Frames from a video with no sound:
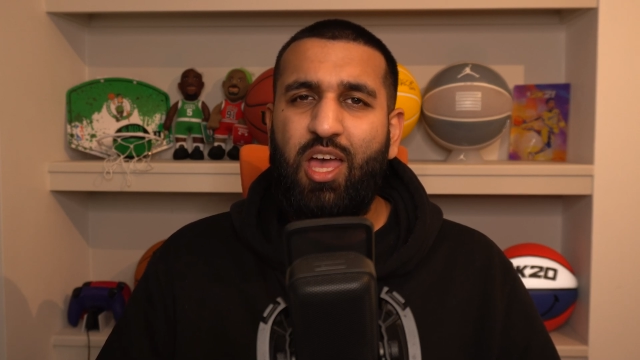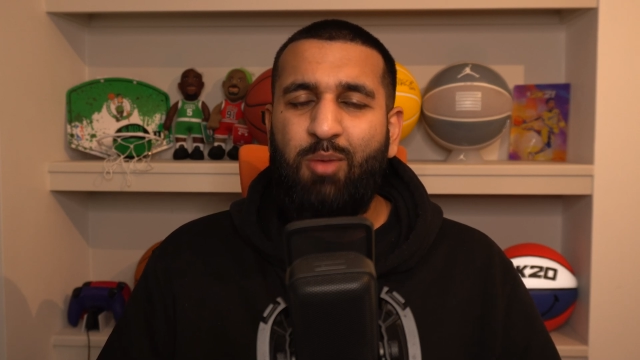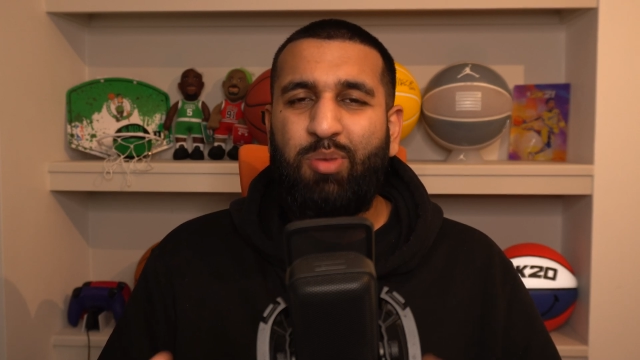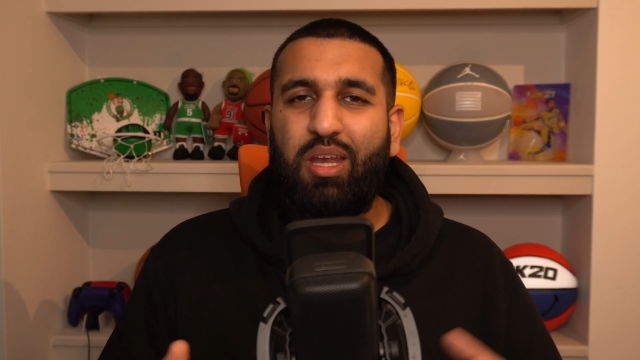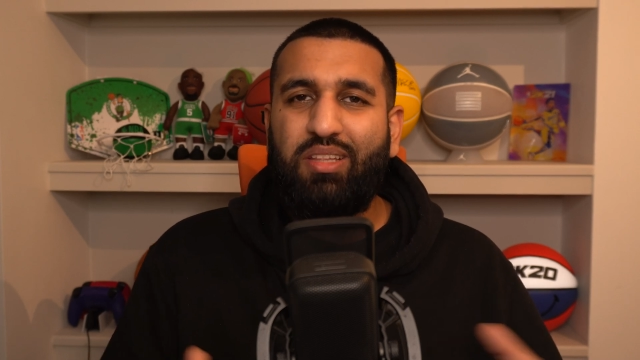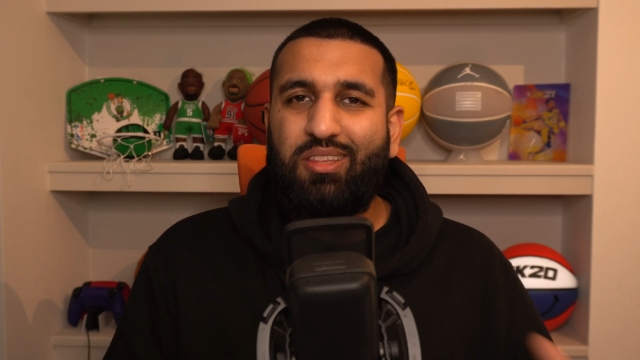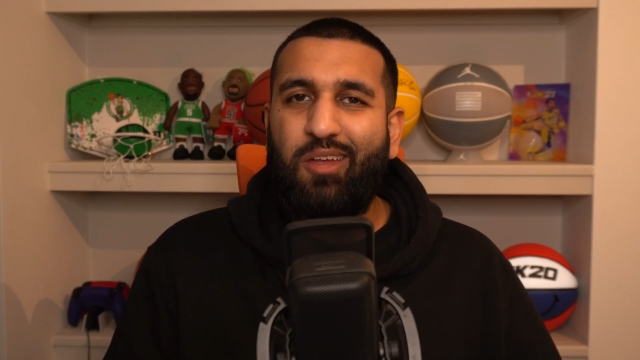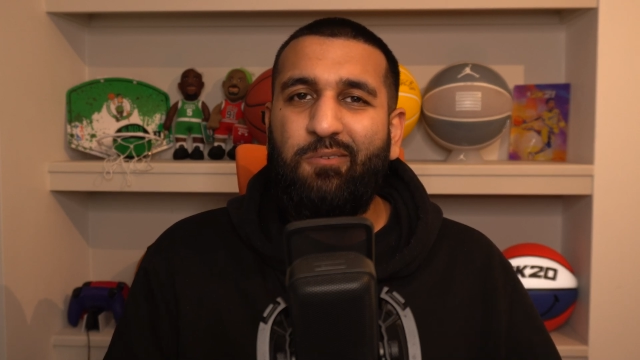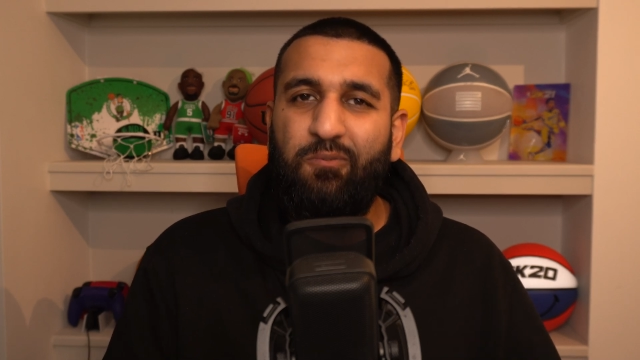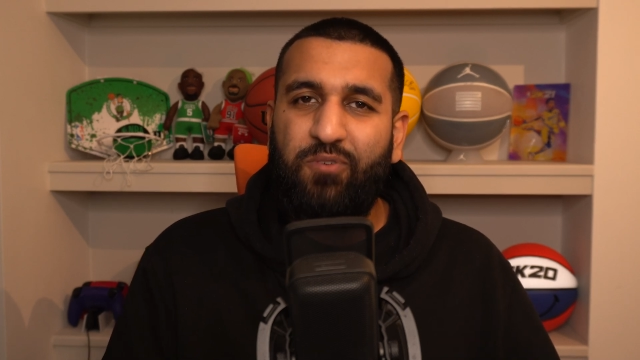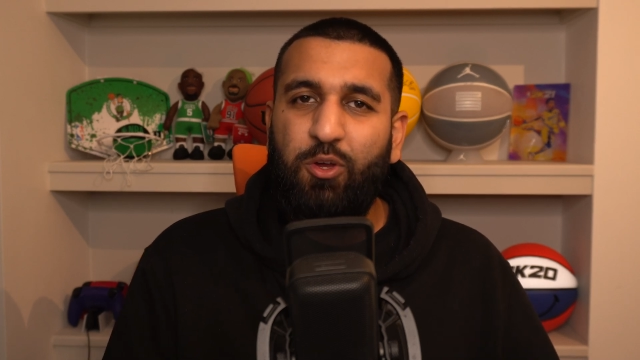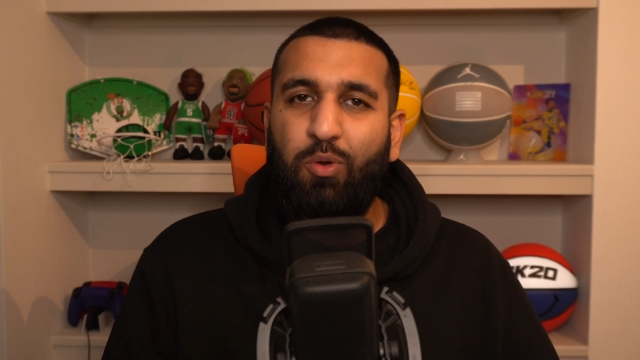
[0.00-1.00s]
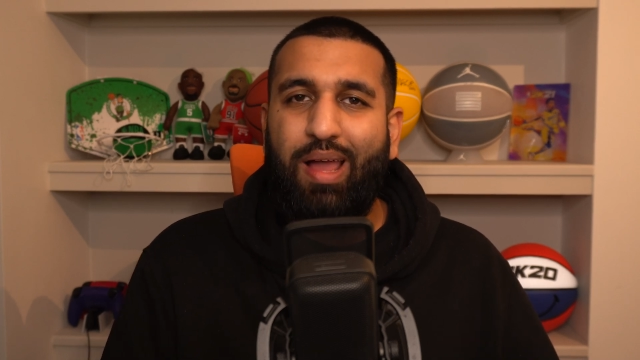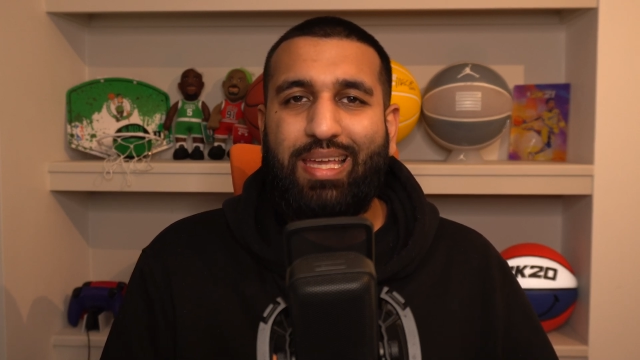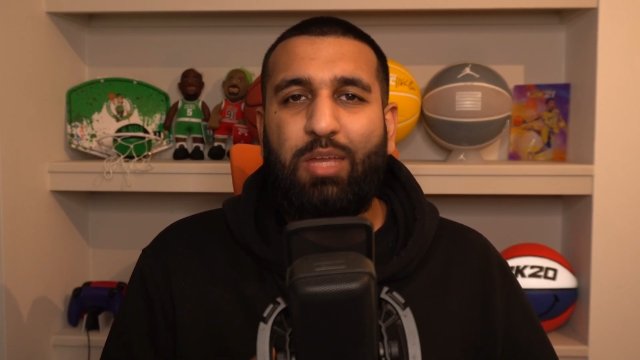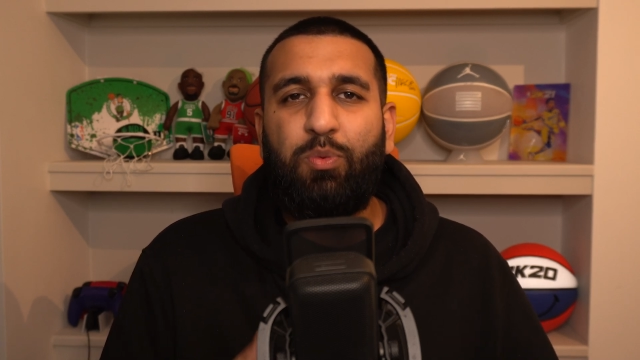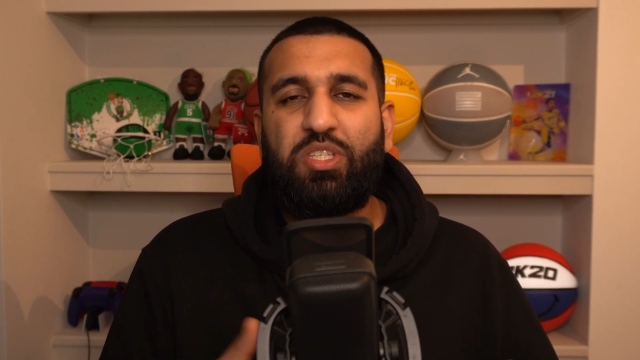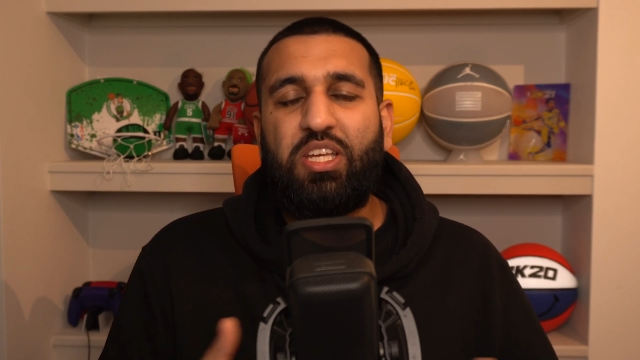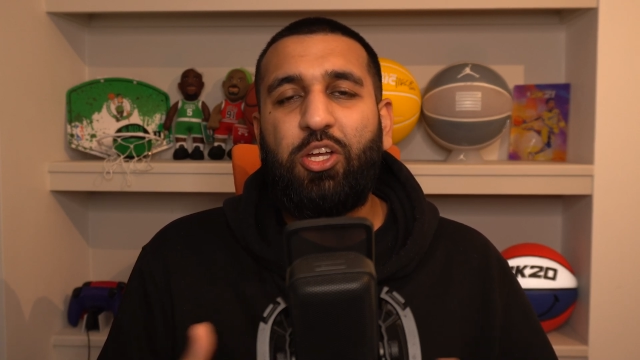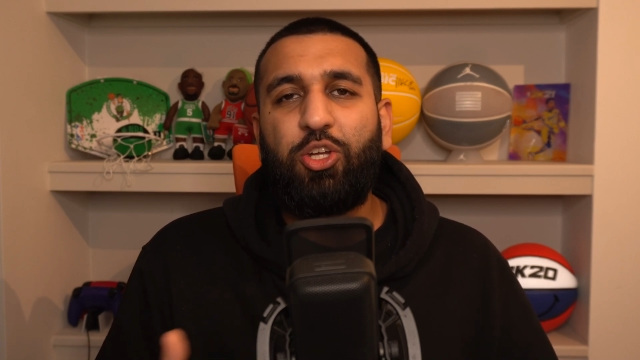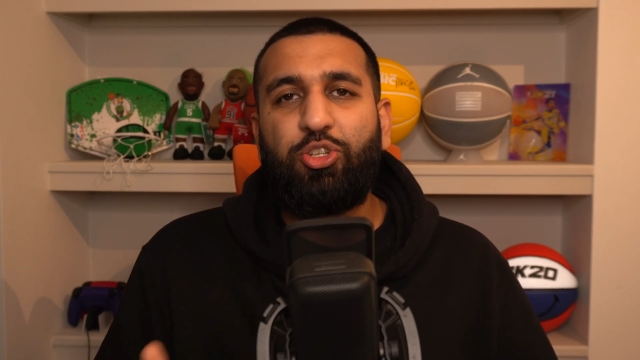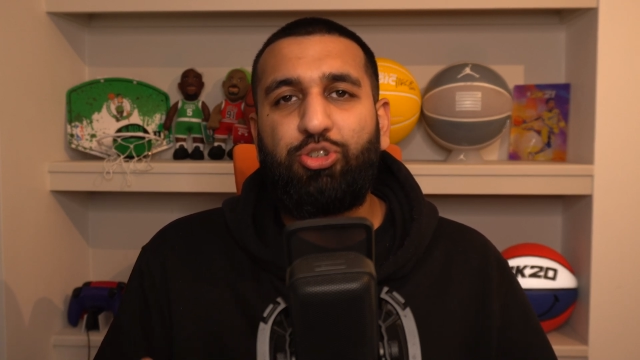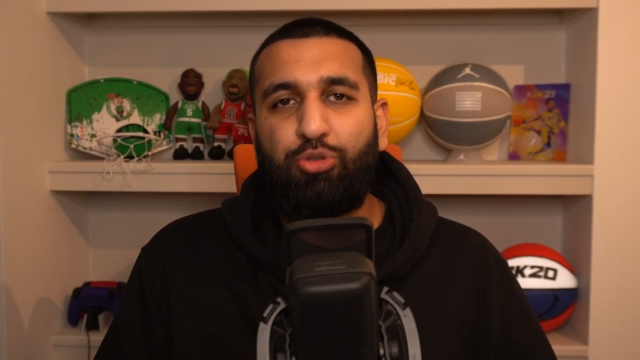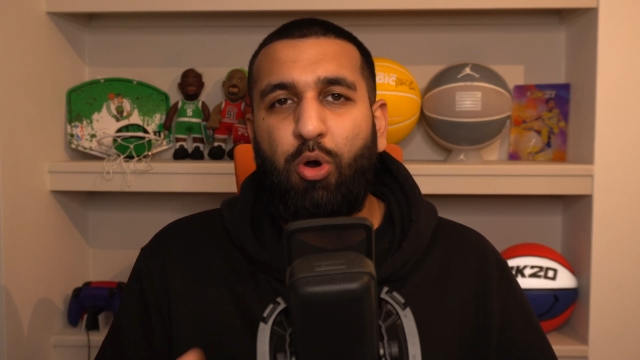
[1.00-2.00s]
but it didn't feel like he was in
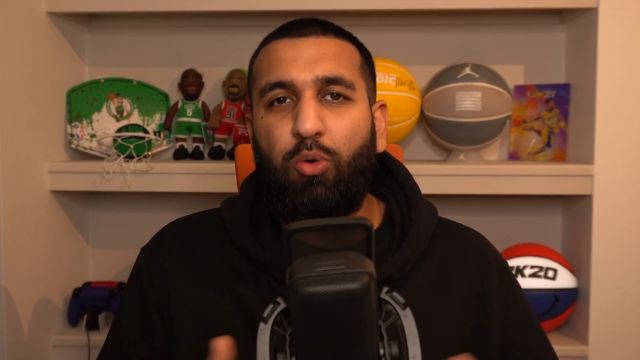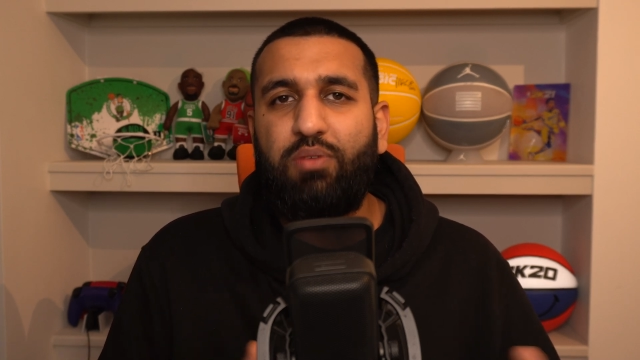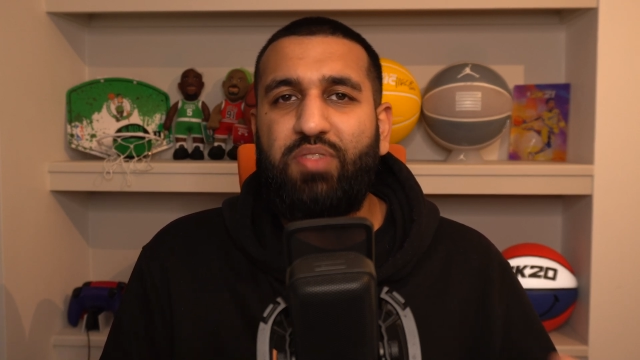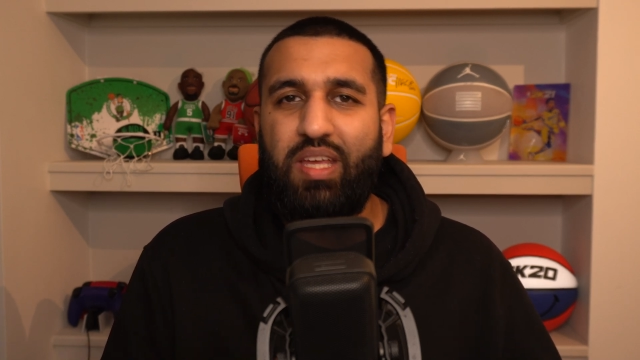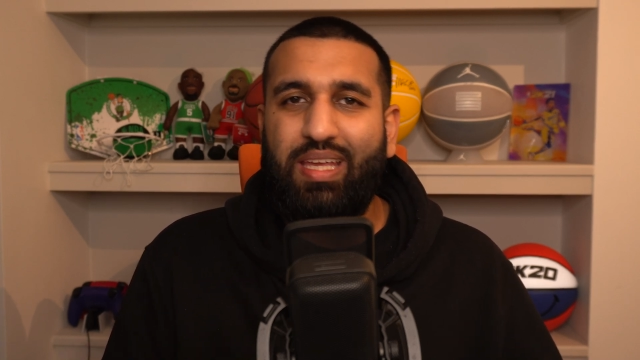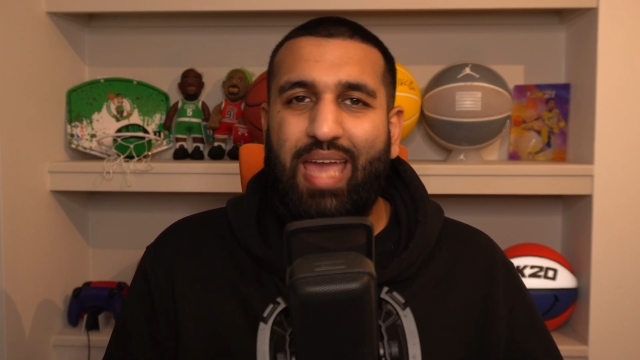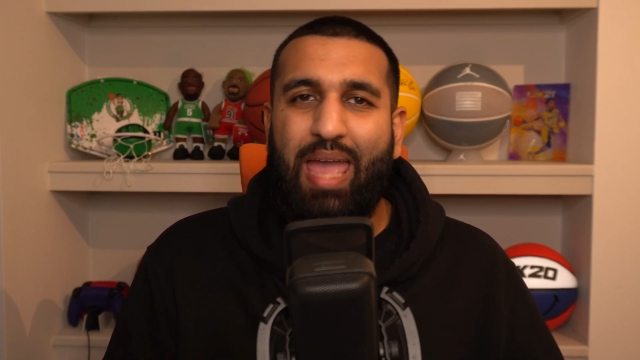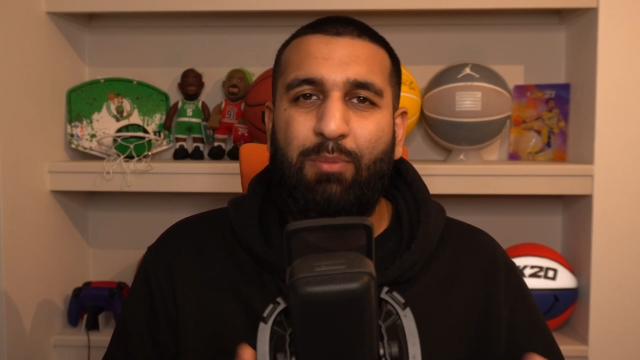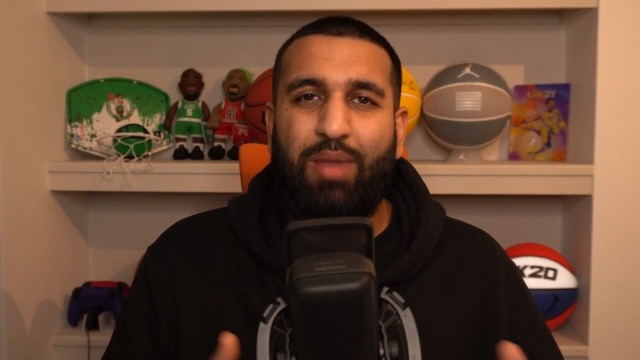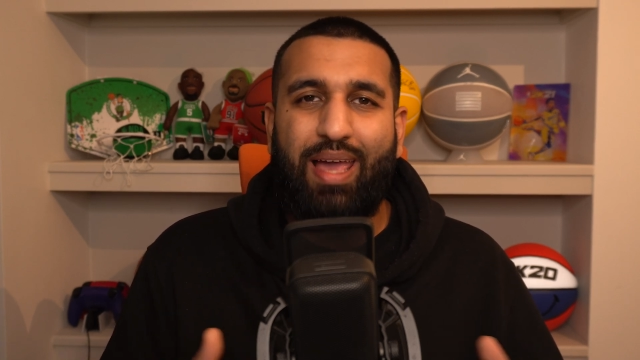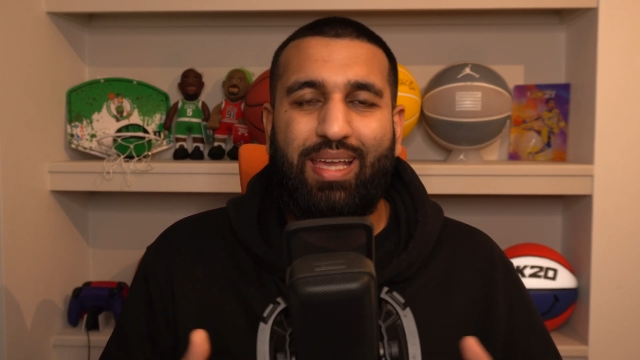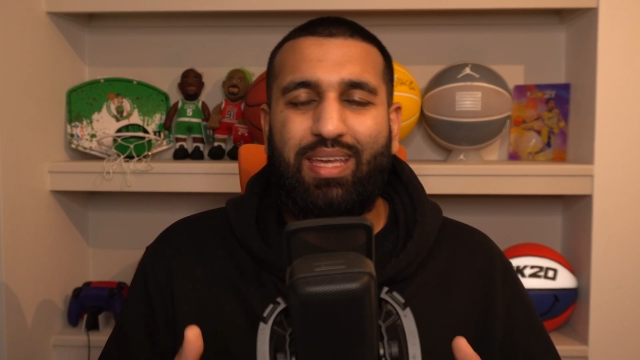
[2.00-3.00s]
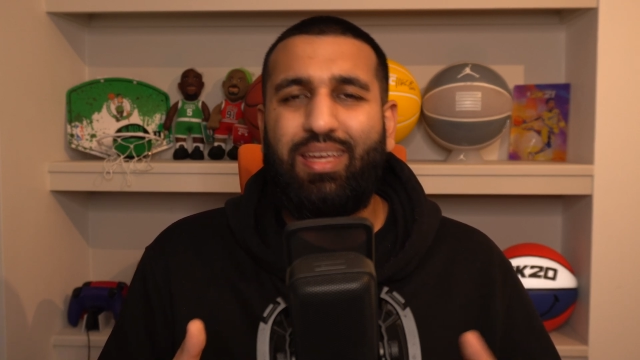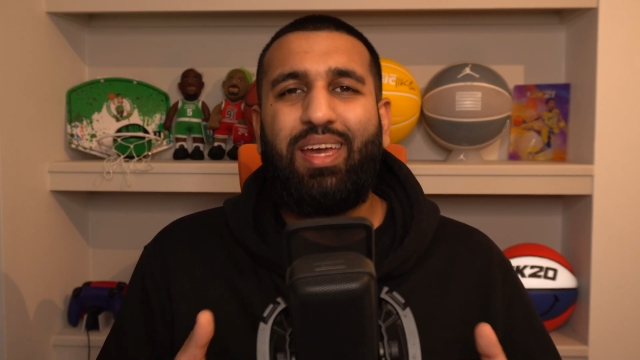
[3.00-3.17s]
control of the game like it